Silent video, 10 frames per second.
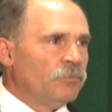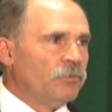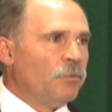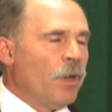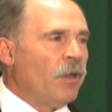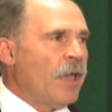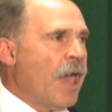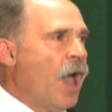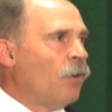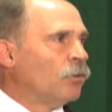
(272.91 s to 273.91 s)
The amount of
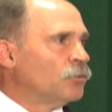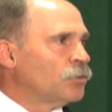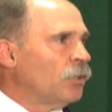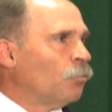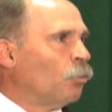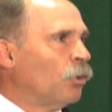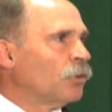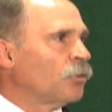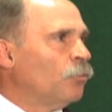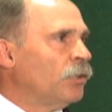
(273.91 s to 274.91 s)
hours and
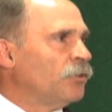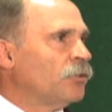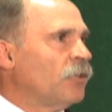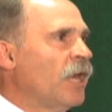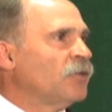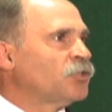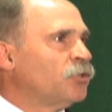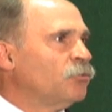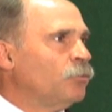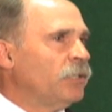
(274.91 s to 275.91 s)
work that went into the last
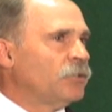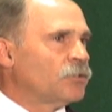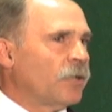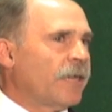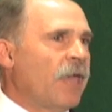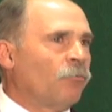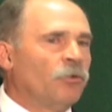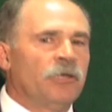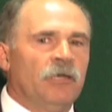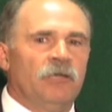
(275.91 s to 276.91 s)
2 weeks, I can't
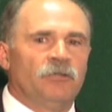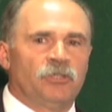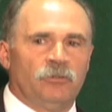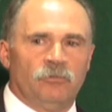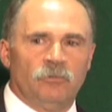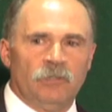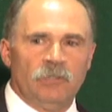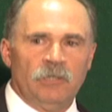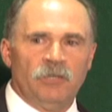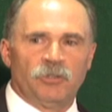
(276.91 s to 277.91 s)
really get into
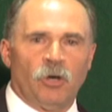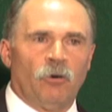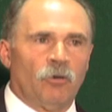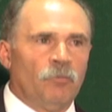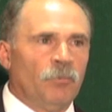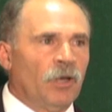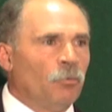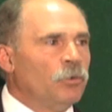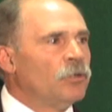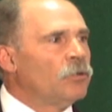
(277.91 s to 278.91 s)
in total, but I
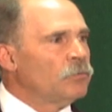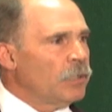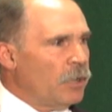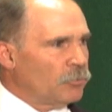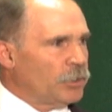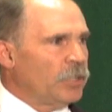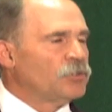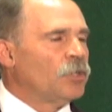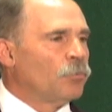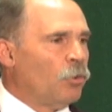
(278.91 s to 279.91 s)
will entertain
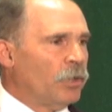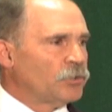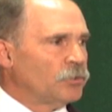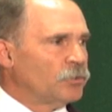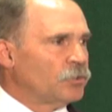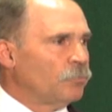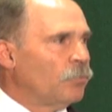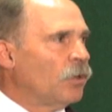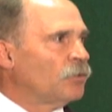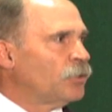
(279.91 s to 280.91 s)
some questions.
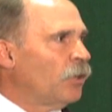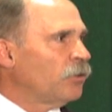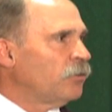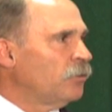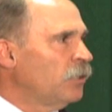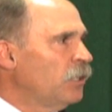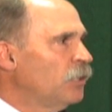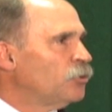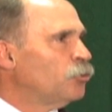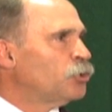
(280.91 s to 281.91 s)
But I'll tell you,
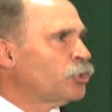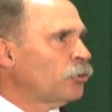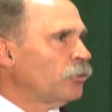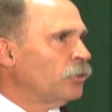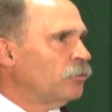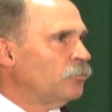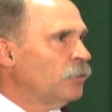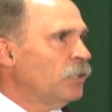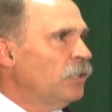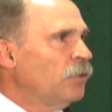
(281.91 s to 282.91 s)
to assure
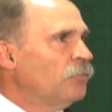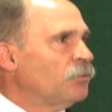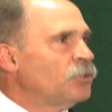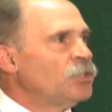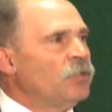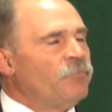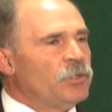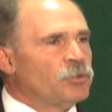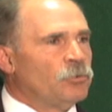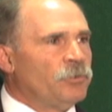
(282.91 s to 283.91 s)
you, that this
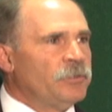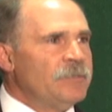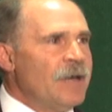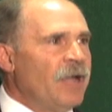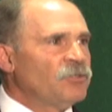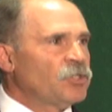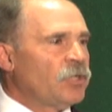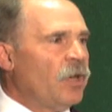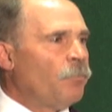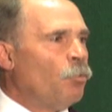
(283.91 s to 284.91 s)
individual did not
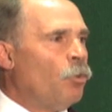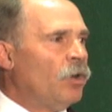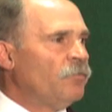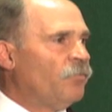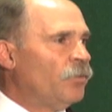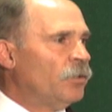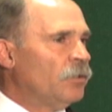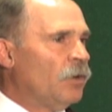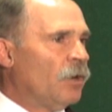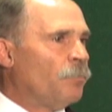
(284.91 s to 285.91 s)
step 1
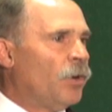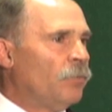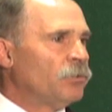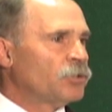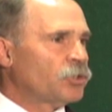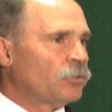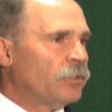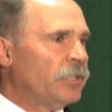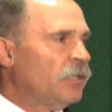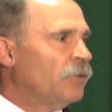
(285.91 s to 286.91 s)
foot on a public
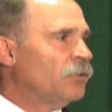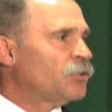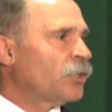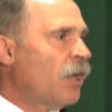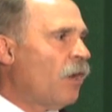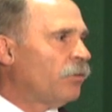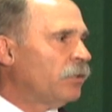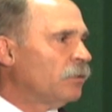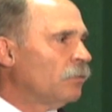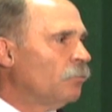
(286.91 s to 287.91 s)
street in this
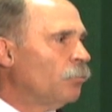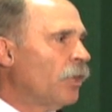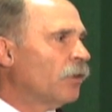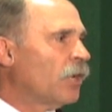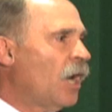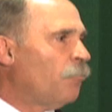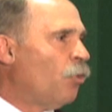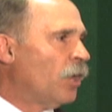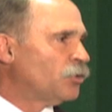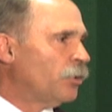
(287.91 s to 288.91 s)
county without a cop
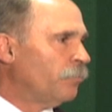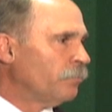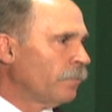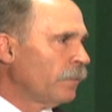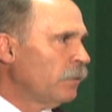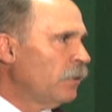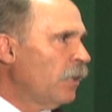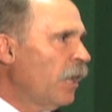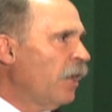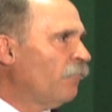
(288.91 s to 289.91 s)
watching him.
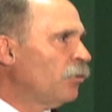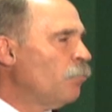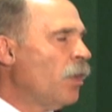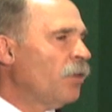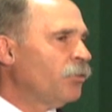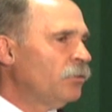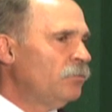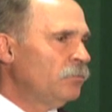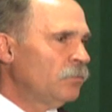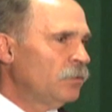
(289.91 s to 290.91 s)
Every
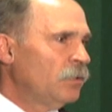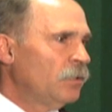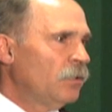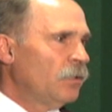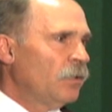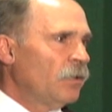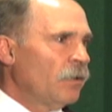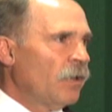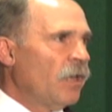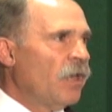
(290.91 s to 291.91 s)
method,
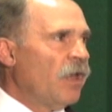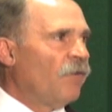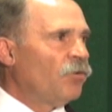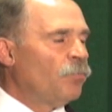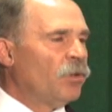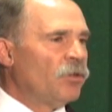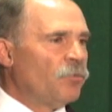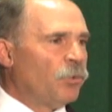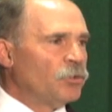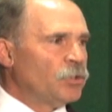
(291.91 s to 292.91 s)
every bit of
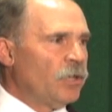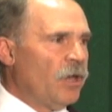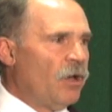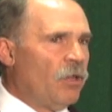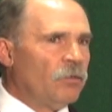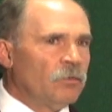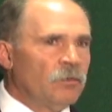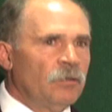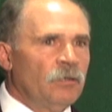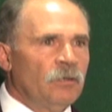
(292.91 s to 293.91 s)
the personnel
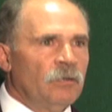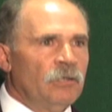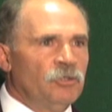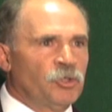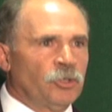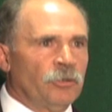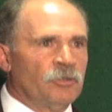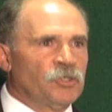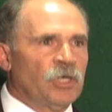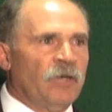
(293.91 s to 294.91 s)
ensuring
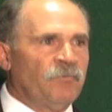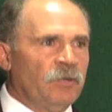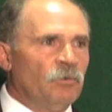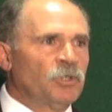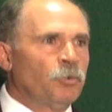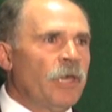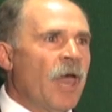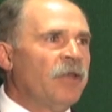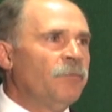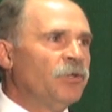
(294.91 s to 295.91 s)
the safety once we
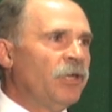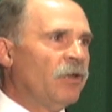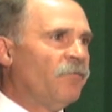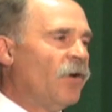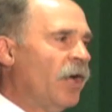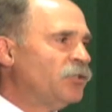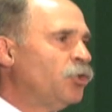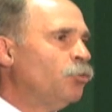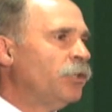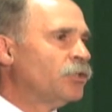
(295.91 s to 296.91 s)
had him identified
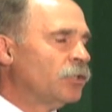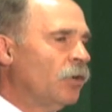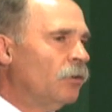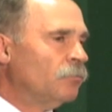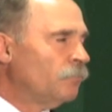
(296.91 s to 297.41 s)
2 weeks ago.